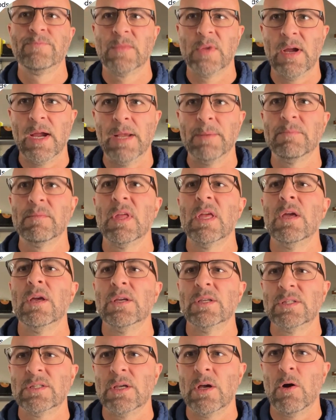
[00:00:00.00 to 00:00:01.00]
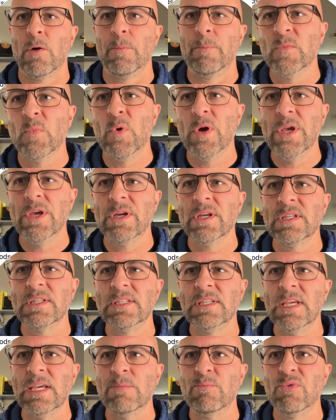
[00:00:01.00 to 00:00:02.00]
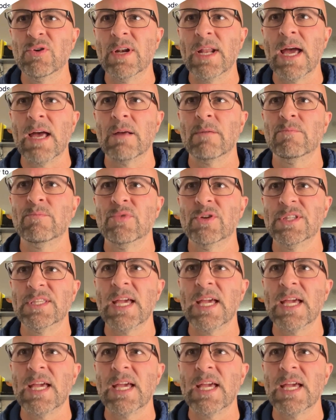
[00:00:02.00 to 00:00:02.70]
All right, so what you can see it put out puts